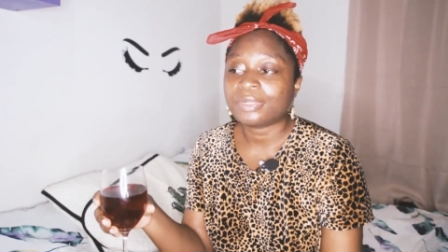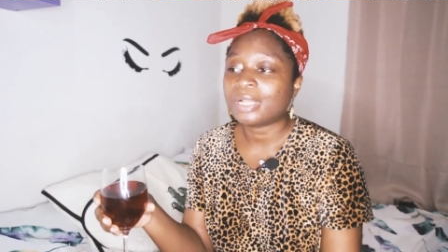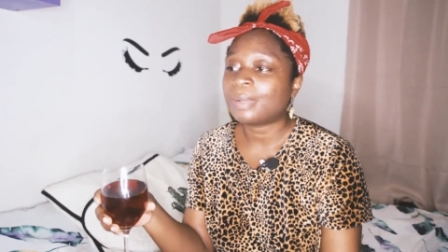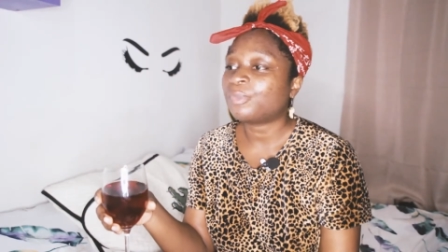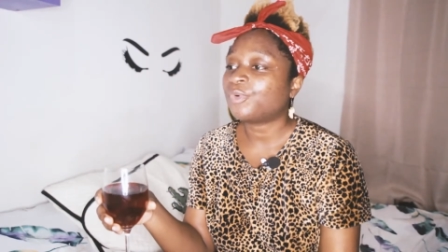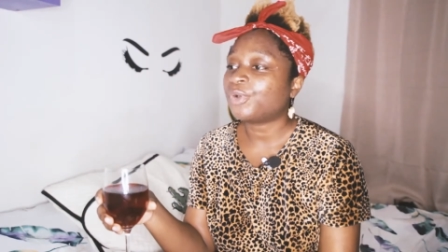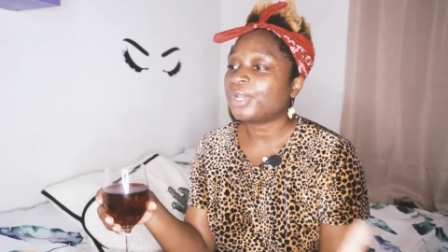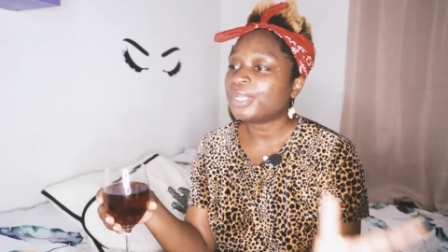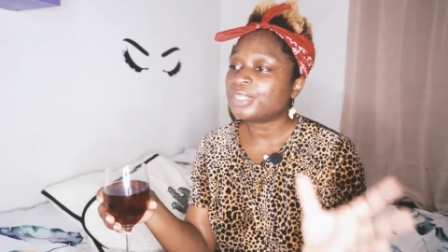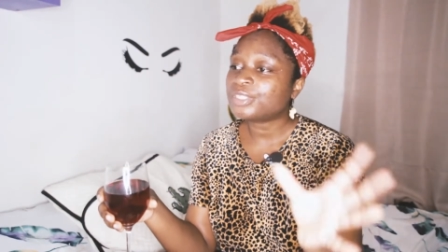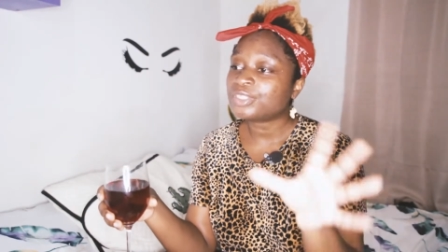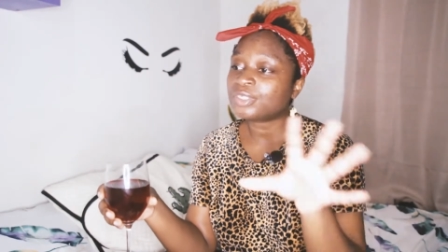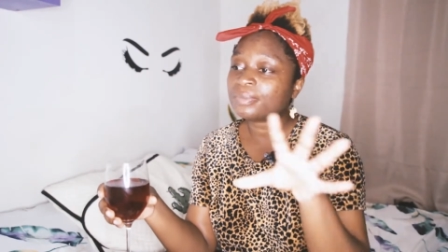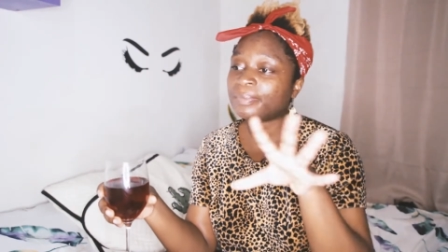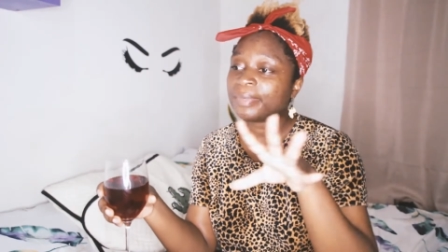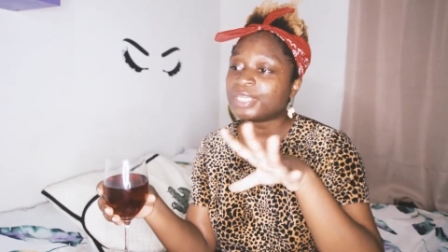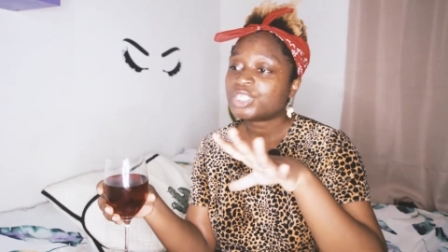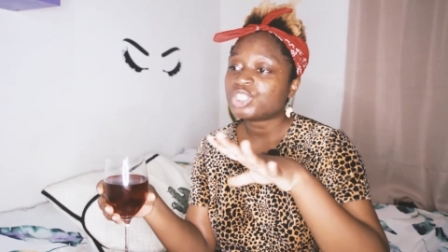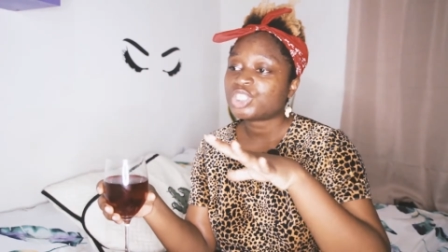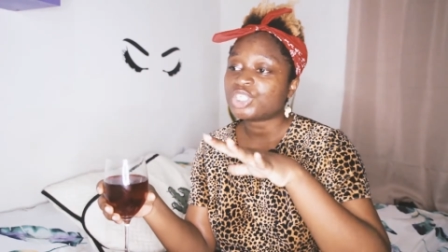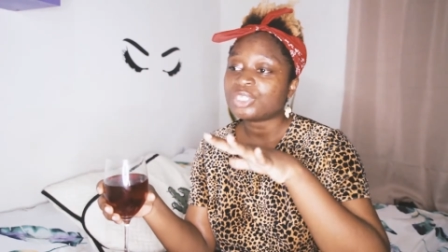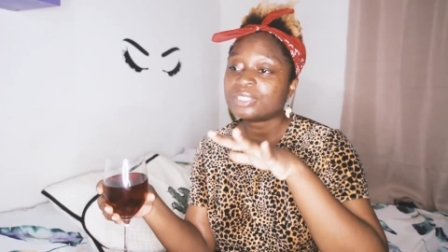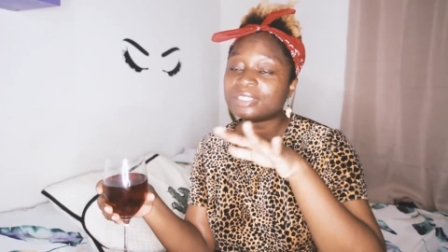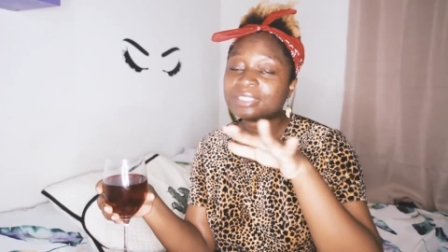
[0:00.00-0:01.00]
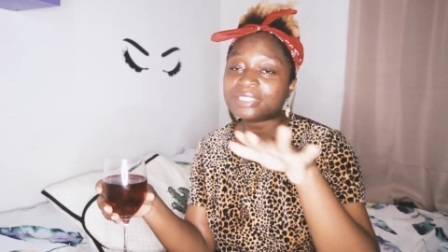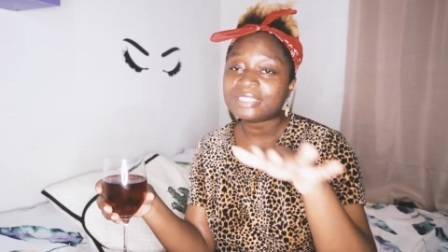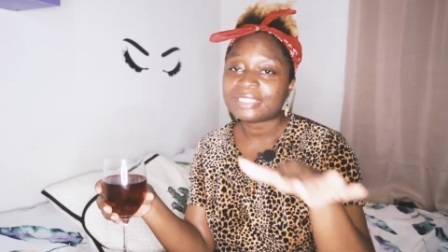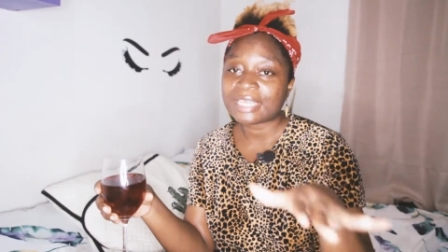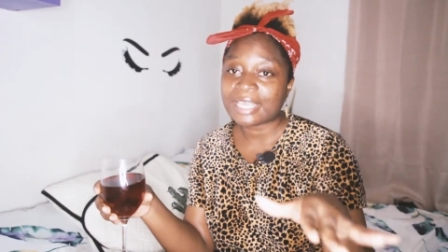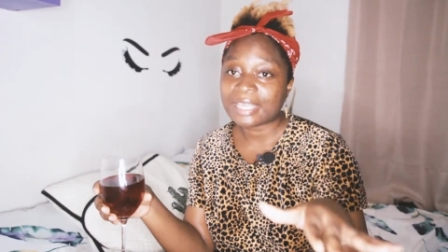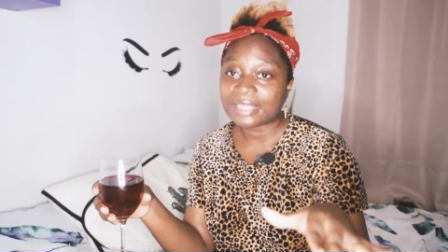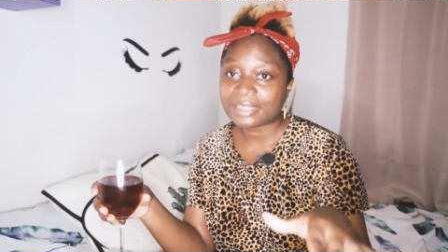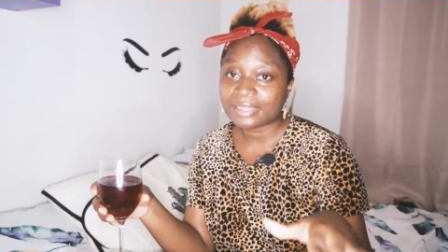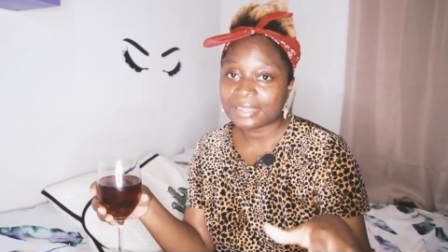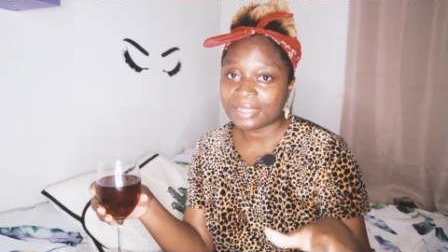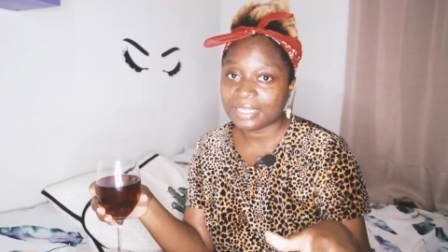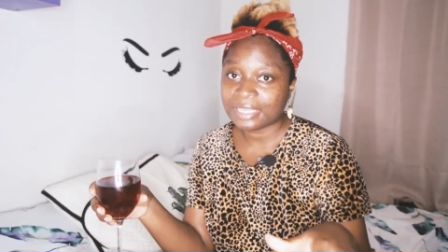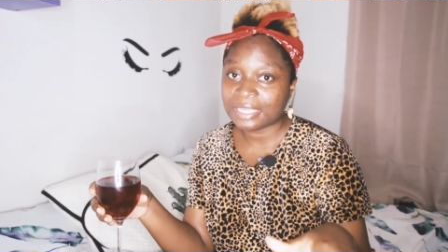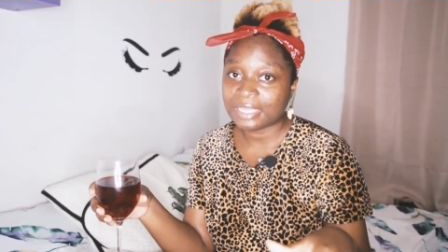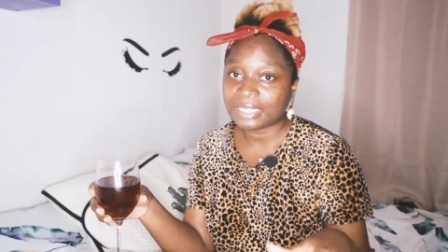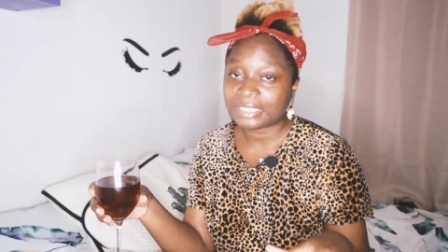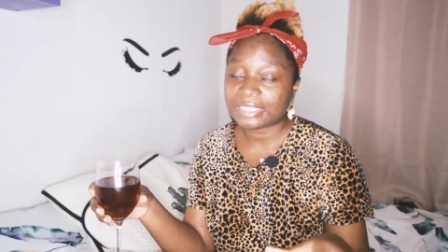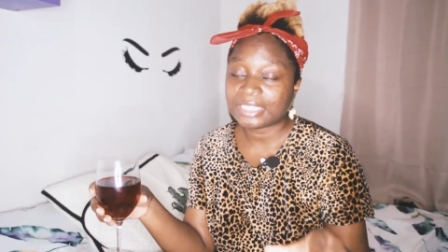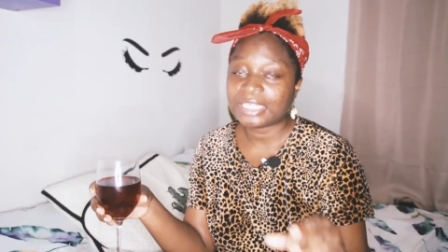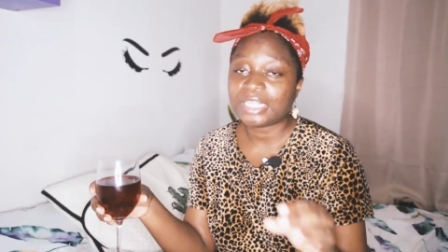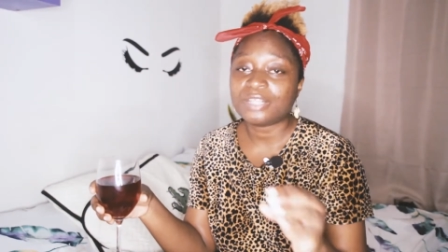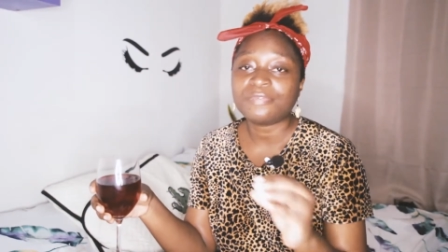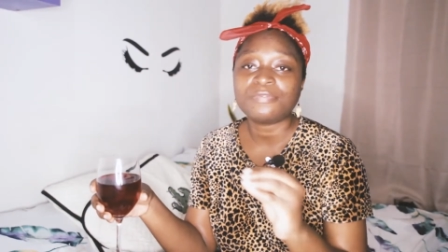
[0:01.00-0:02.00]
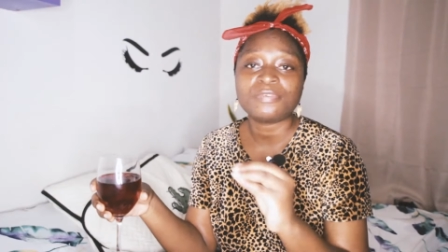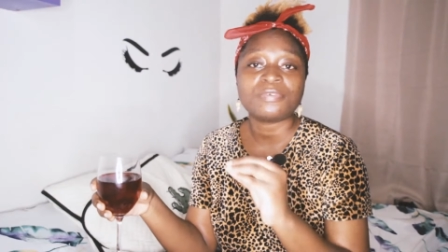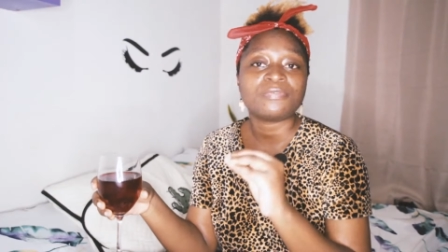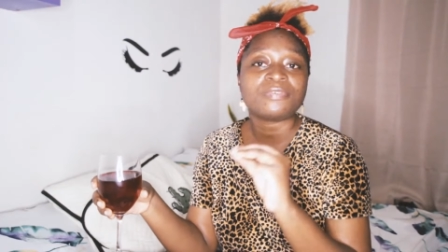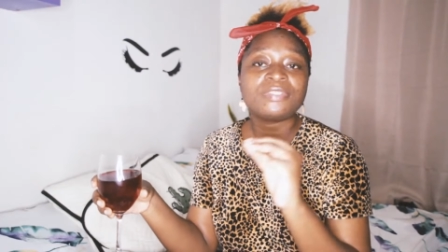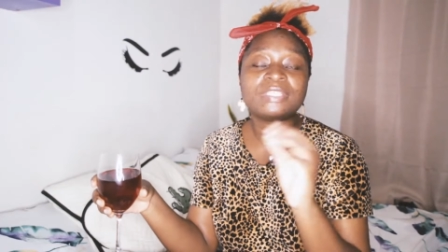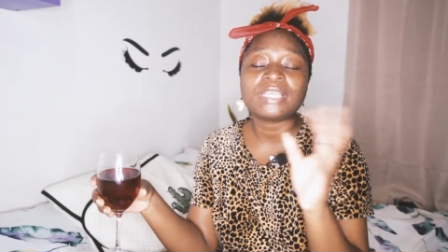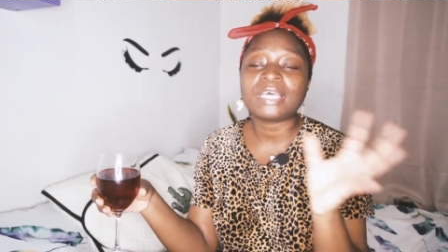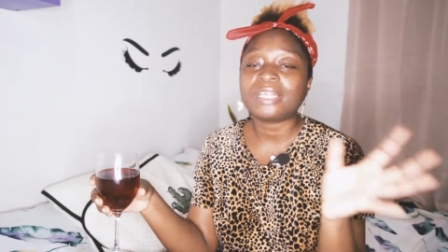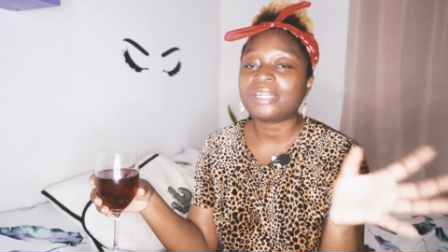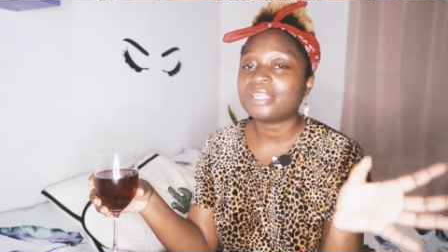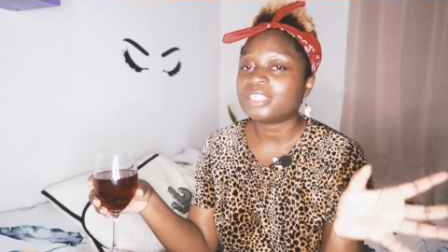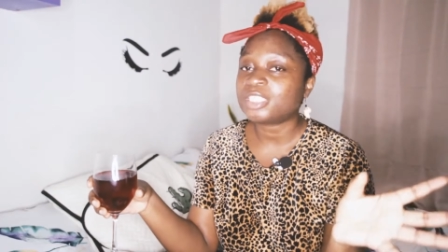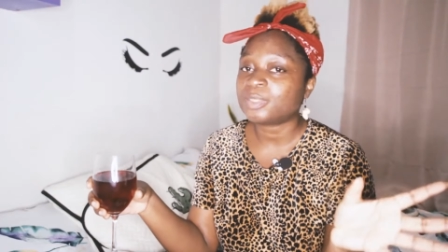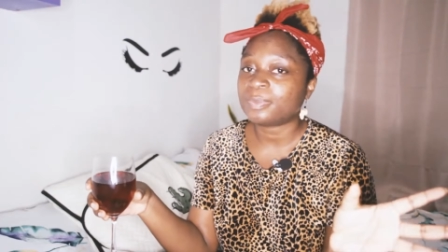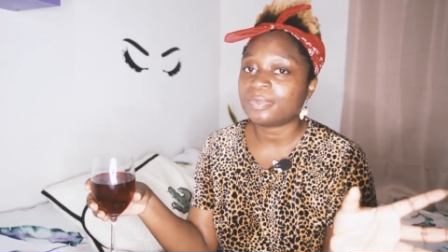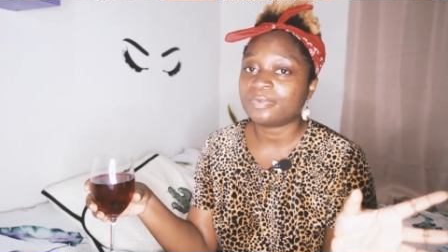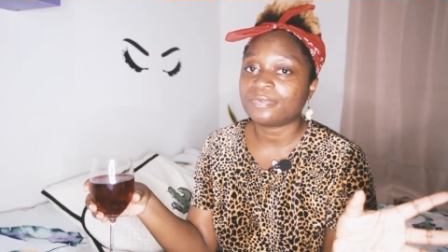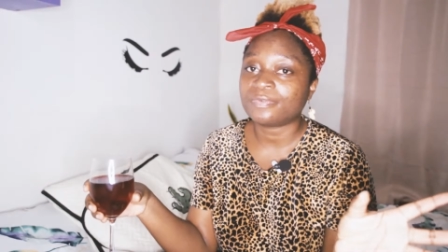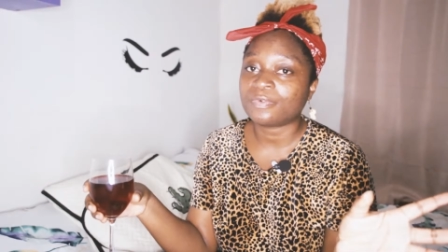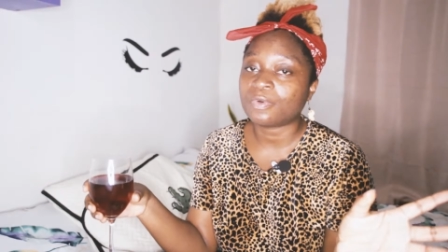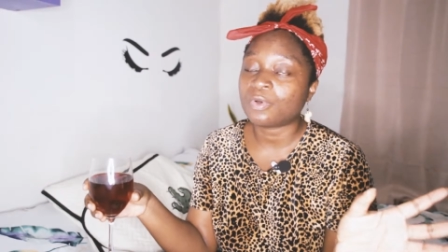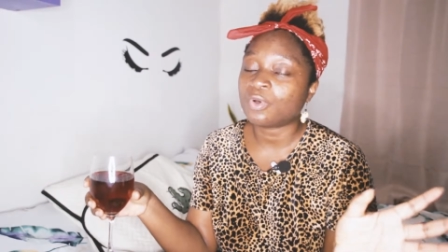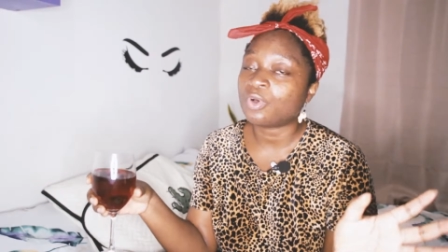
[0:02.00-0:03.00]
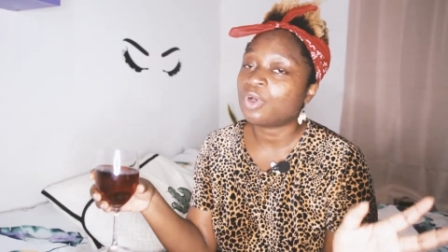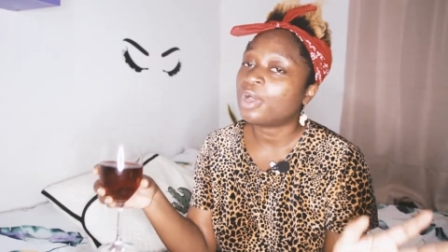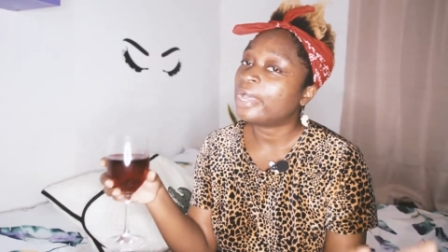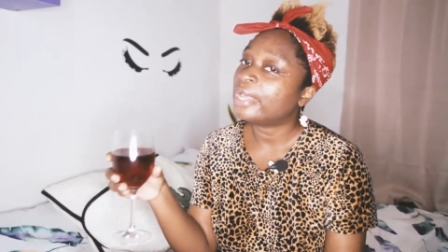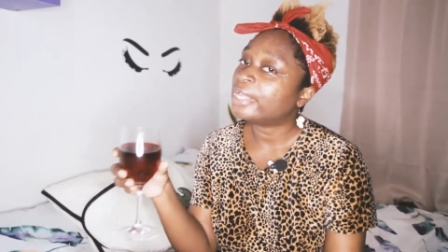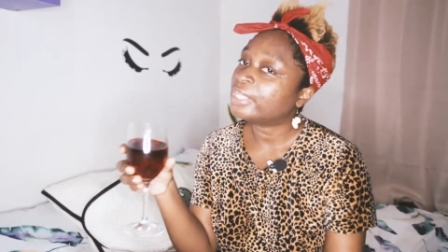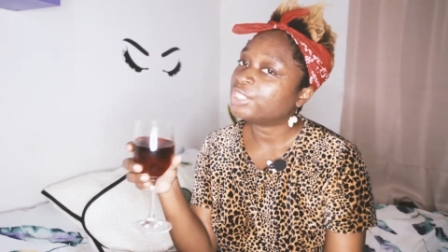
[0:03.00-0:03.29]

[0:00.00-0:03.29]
I'm going to mention 10 things, and if you've done it before,